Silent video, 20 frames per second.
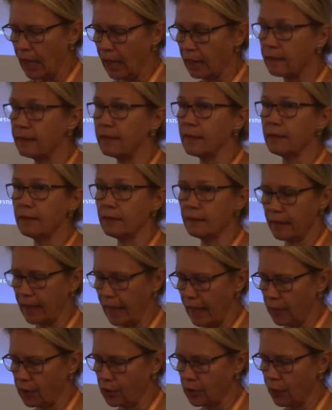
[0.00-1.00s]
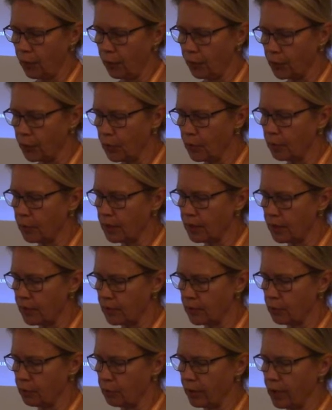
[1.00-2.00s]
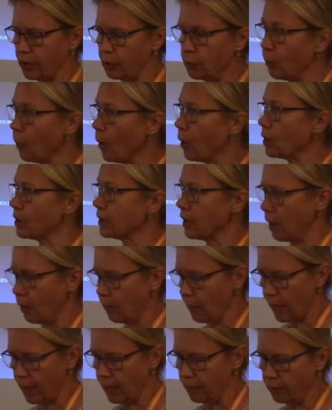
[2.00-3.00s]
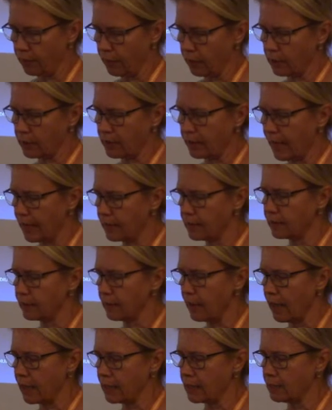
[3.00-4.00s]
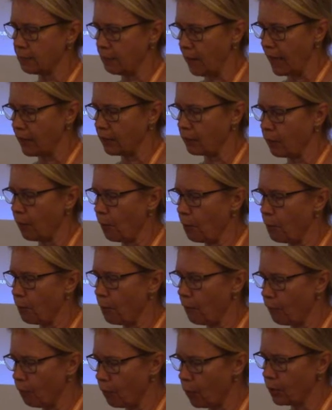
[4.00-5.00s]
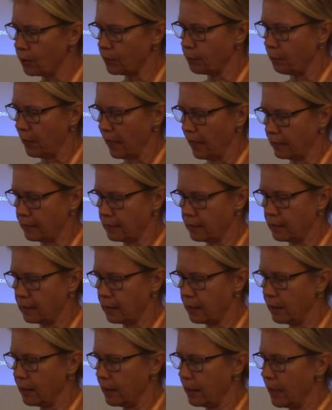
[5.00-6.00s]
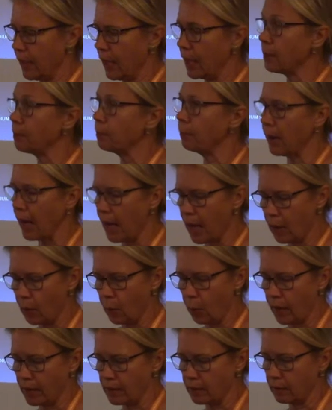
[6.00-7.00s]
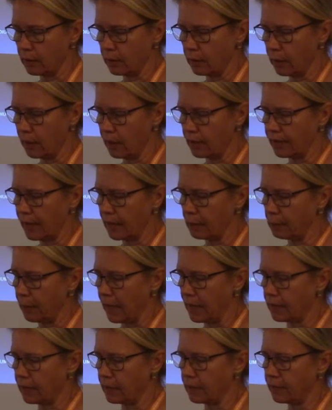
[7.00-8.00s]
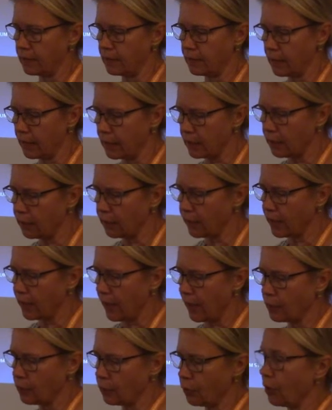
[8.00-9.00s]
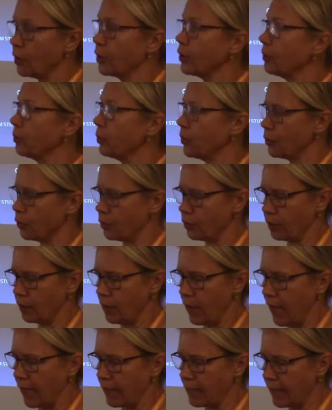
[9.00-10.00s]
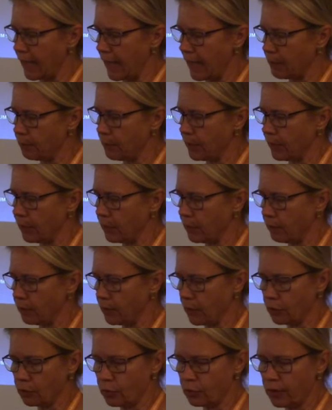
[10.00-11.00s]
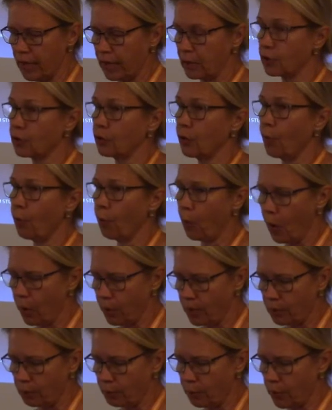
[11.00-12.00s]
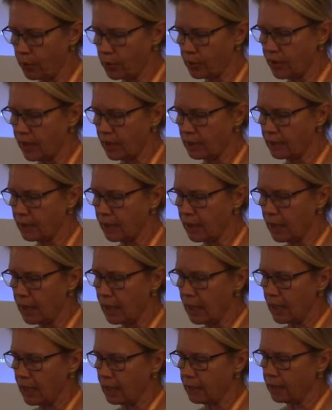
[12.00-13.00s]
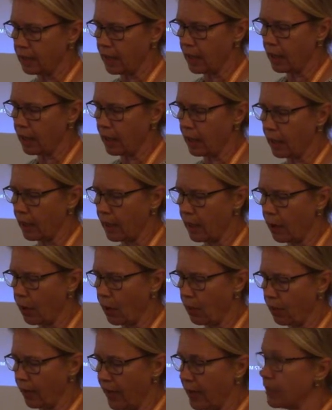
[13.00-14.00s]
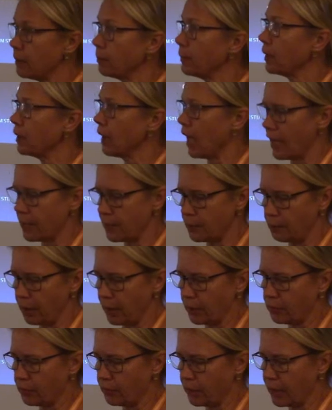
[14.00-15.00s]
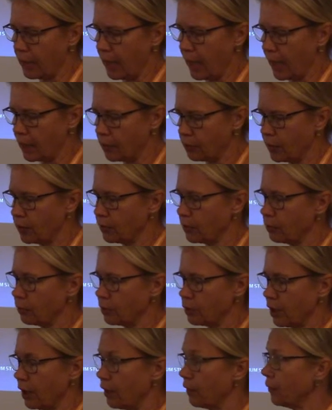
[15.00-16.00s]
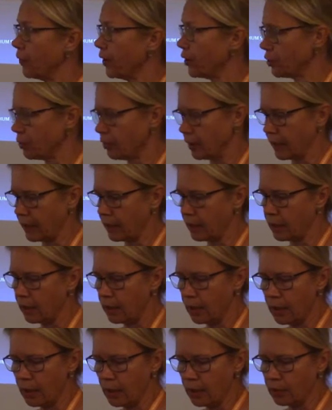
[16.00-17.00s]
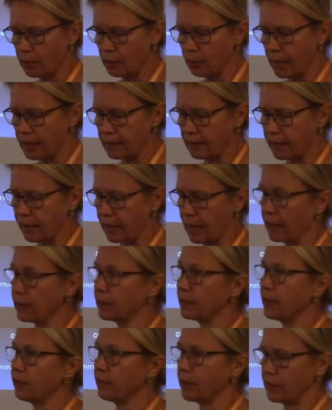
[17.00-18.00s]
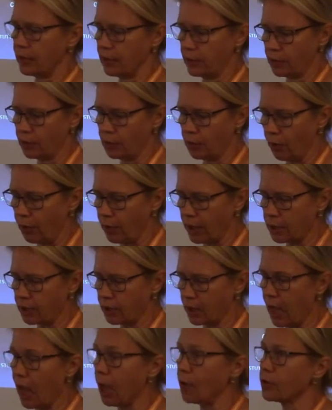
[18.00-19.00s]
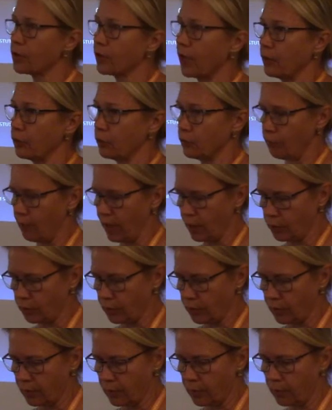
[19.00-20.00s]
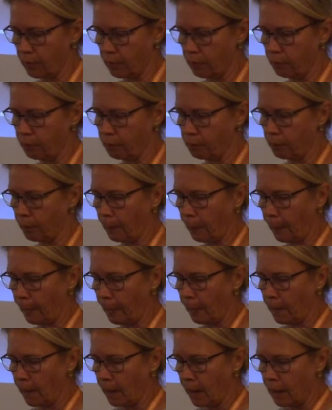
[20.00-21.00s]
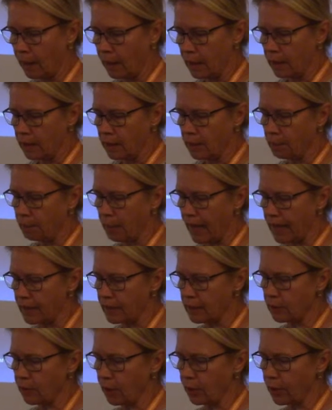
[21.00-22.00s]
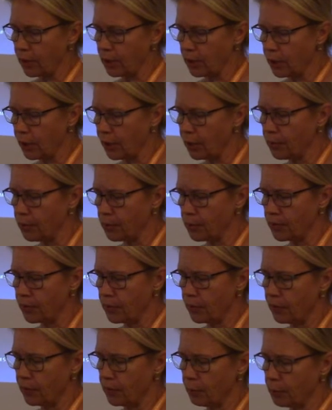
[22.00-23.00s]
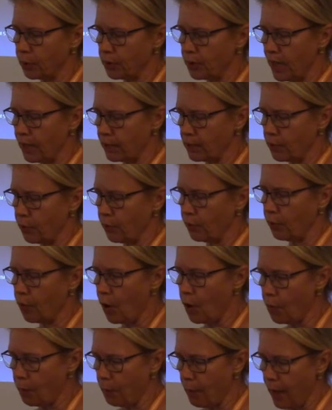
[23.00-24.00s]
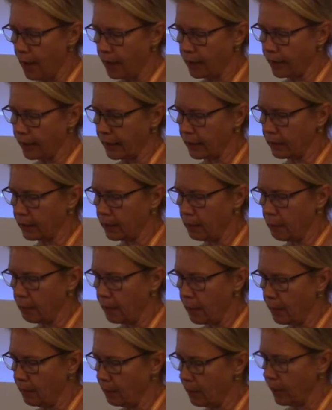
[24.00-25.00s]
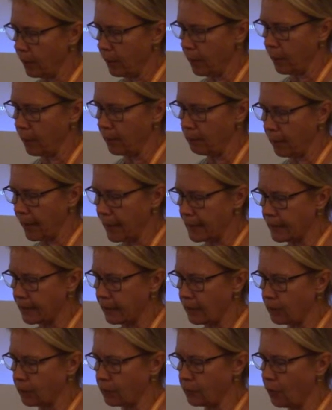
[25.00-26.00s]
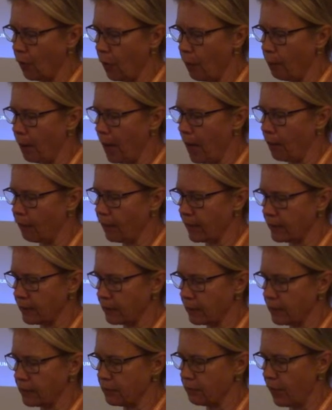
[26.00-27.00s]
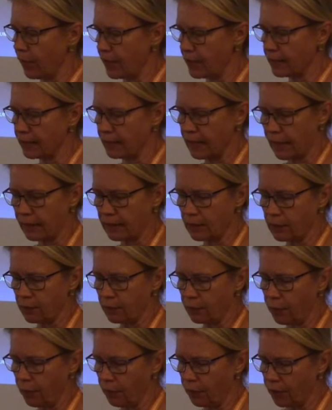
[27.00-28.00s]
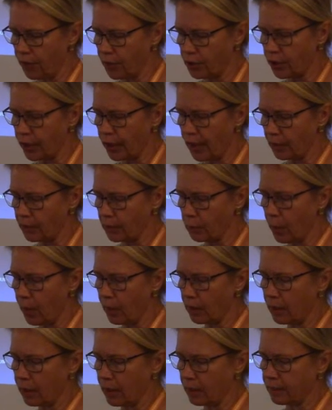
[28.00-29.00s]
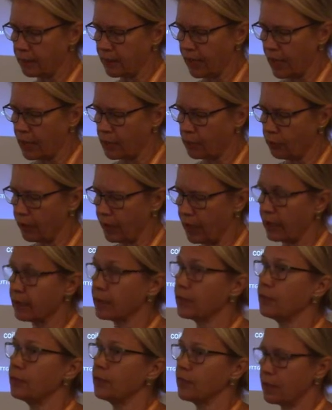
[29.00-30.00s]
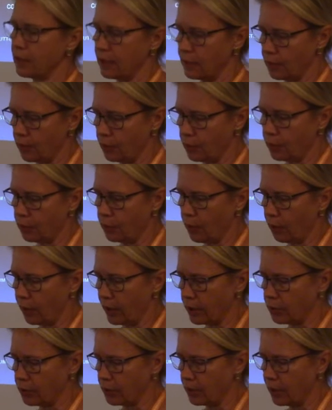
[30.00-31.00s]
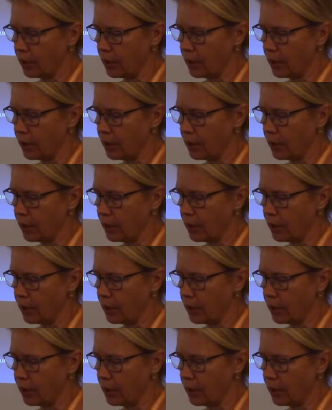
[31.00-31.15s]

At this stage of human history, it was, however, textiles made from wood bast and bark vessel that made a significant contribution, enabling the introduction of working process in the area of animal husbandry, agriculture, fishery, domestic activities, storage and house constructions. The base stock includes the products of rope marking, uh, making, sawbar vessels, various nets for fishing as well as catering activities and storage,